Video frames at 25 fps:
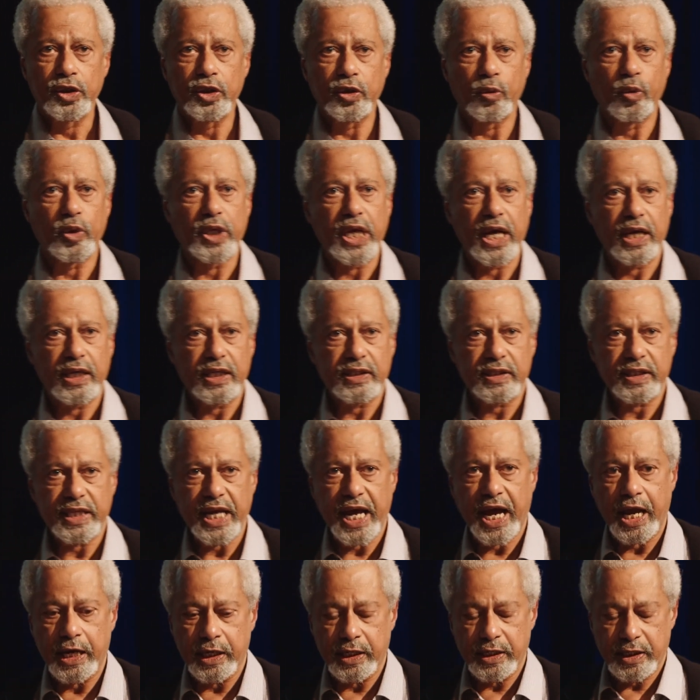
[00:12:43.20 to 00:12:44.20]
you would
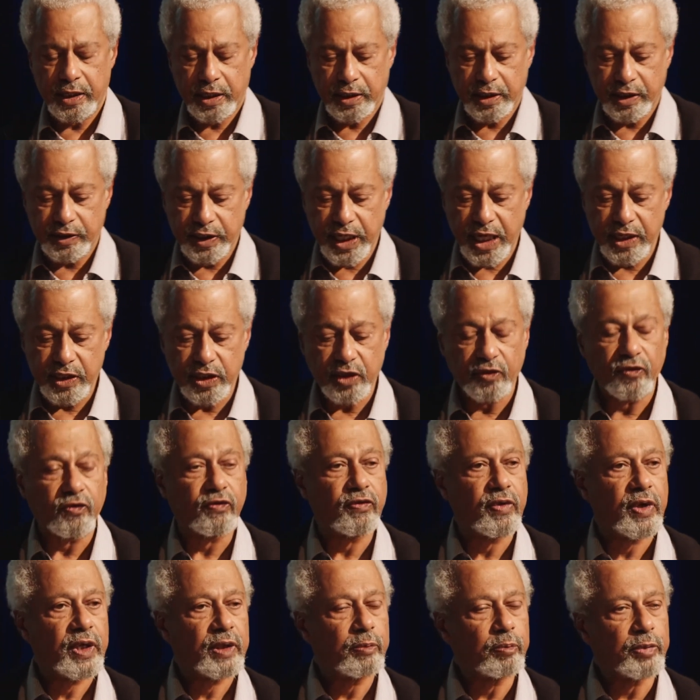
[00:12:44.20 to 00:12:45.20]
understand the sense of
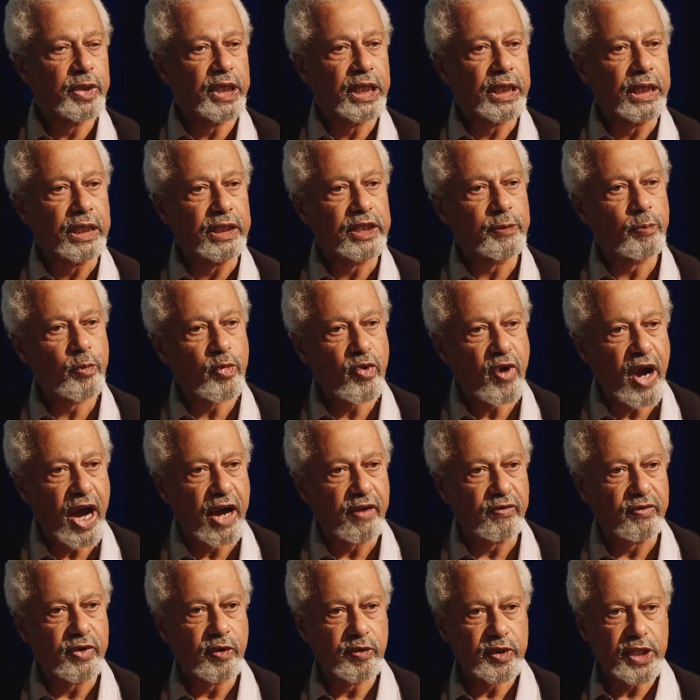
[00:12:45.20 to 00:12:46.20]
being
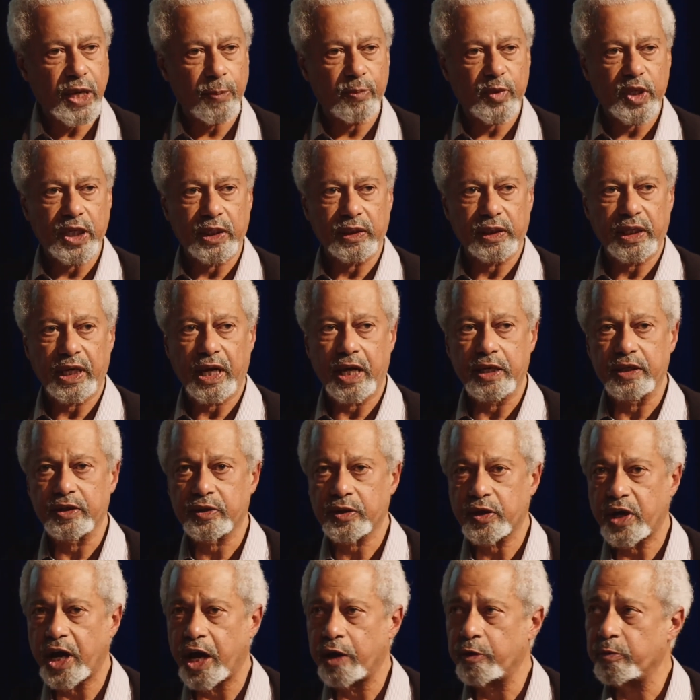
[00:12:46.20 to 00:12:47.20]
deprived of something that I
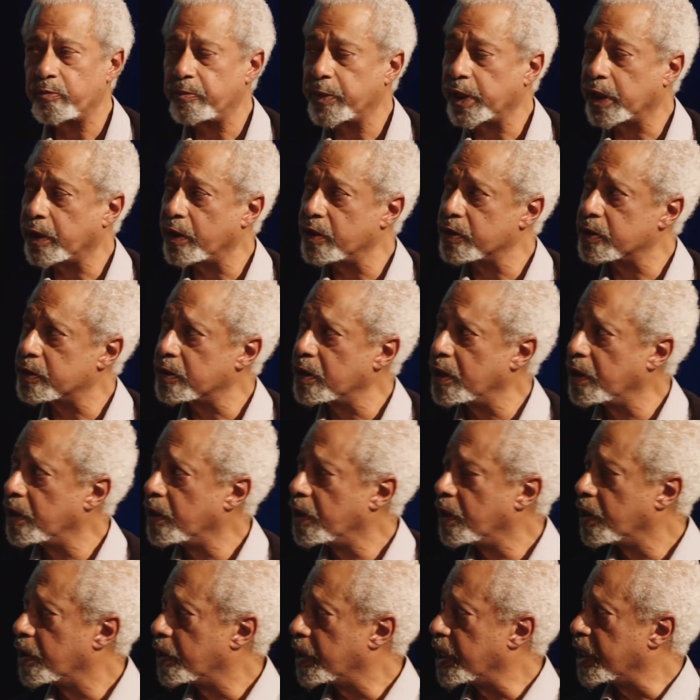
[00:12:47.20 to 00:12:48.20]
described, because
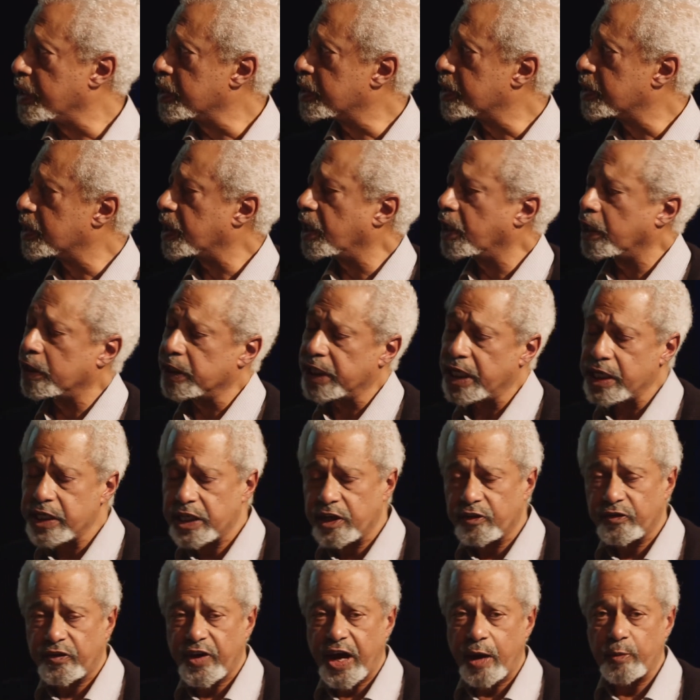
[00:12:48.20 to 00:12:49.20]
there's an
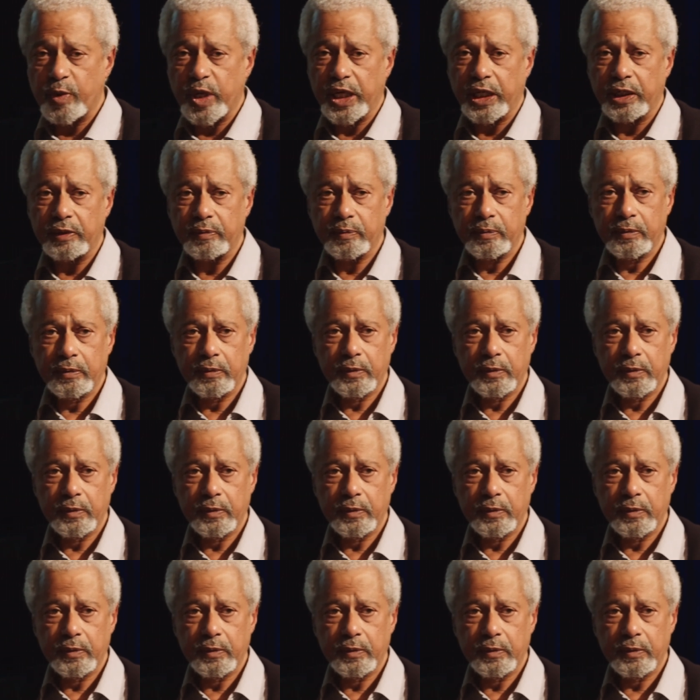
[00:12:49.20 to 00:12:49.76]
Indian family